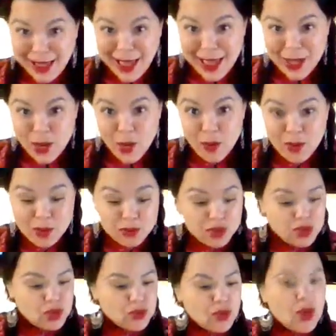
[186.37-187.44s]
I
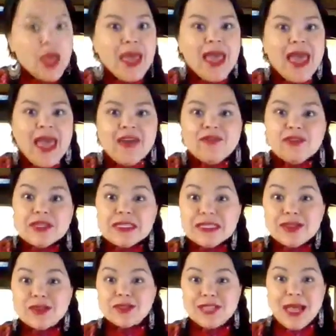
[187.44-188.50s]
almost do every
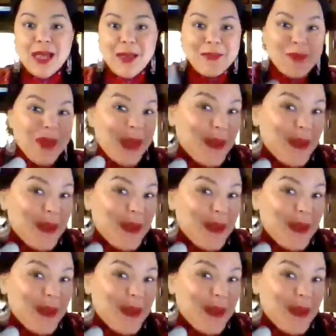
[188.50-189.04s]
single time.